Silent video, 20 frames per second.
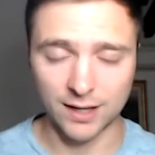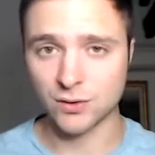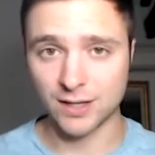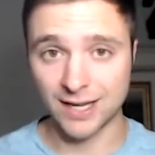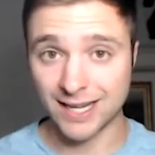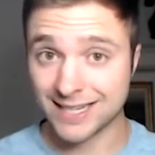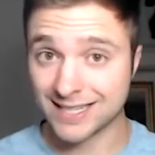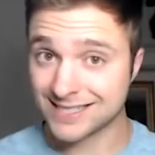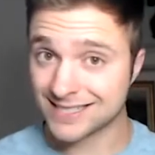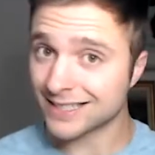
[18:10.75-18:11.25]
So
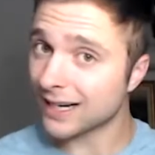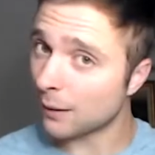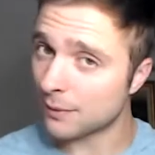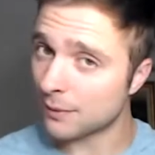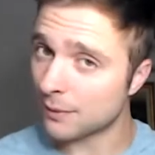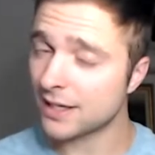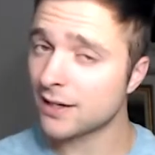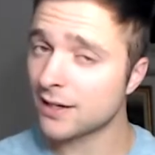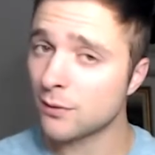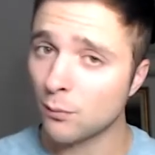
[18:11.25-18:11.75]
again, it's
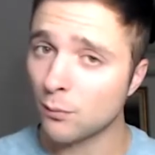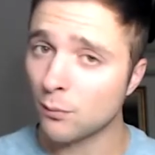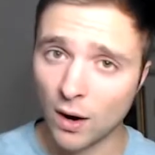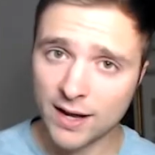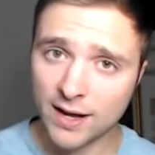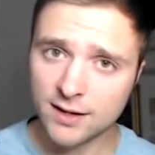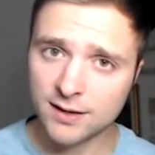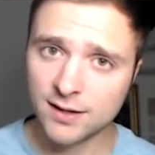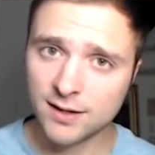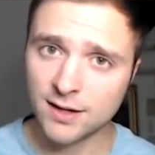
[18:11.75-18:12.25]
denominated in
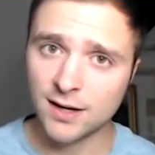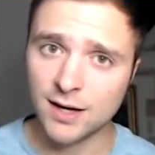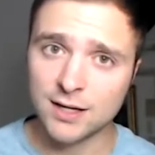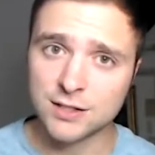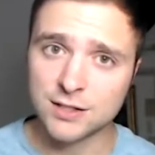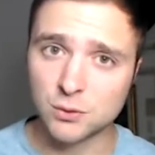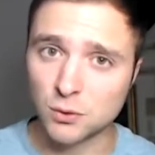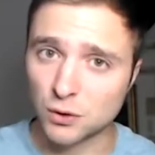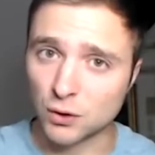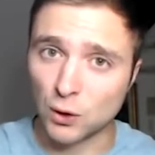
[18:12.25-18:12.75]
way.
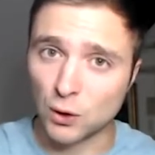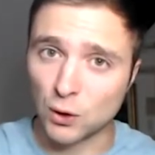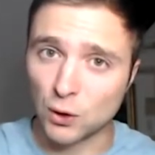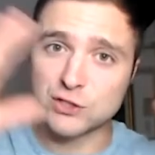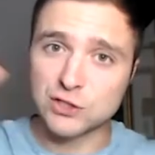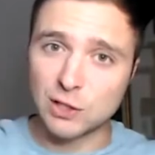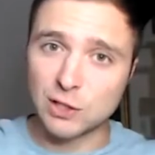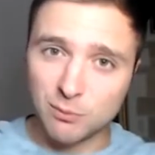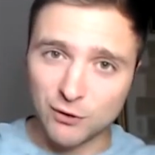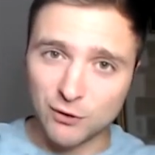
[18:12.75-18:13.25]
So a
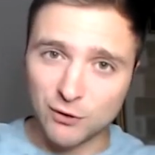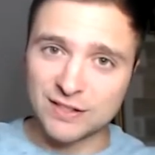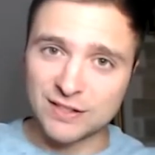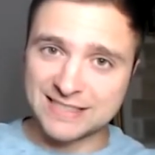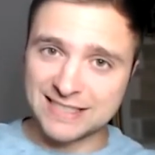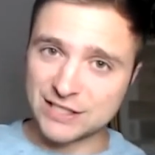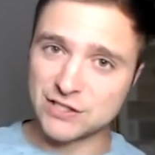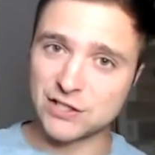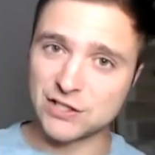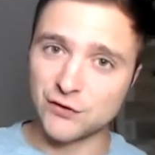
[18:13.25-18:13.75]
large number
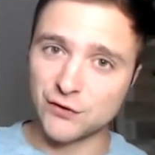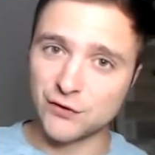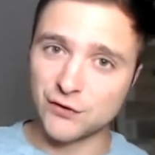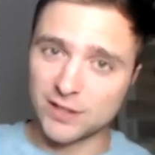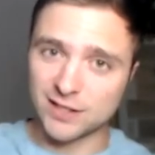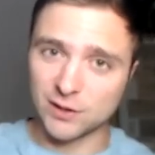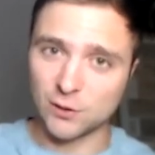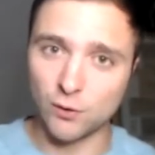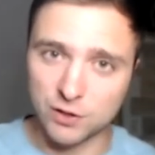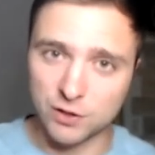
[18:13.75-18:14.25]
is actually really
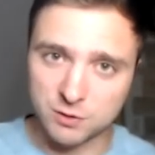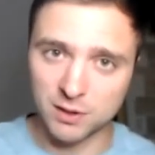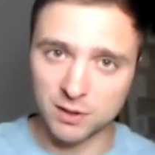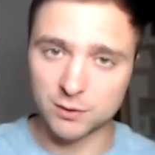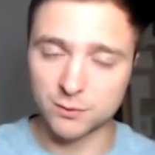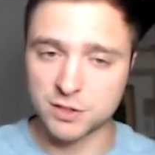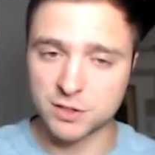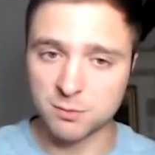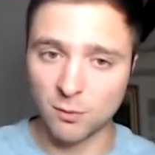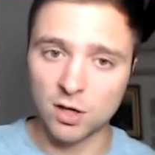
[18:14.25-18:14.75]
going to correspond
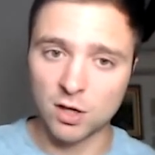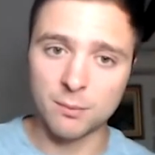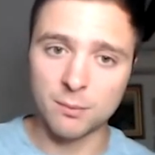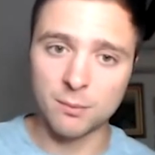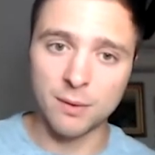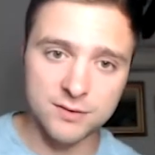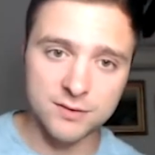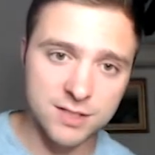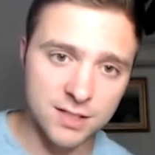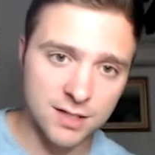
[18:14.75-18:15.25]
to a small
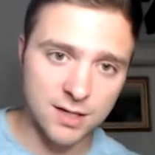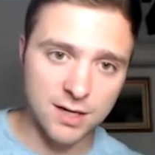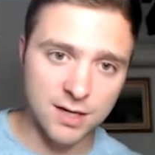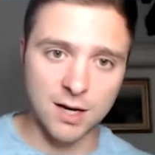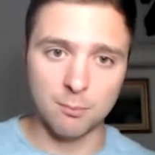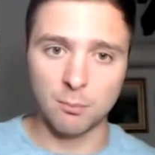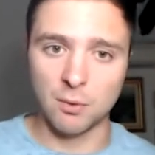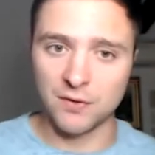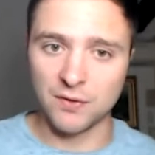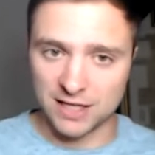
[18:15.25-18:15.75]
amount,
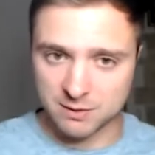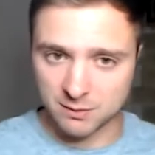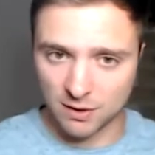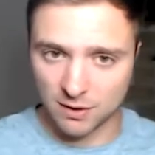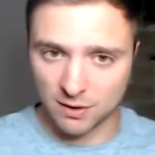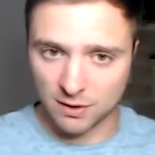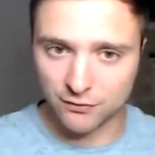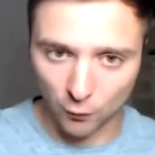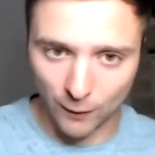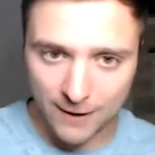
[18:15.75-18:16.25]
but that's
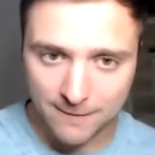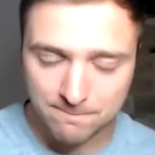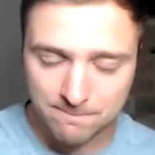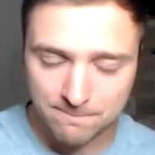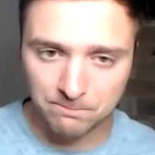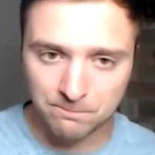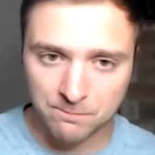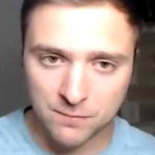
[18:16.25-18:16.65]
my flow rate.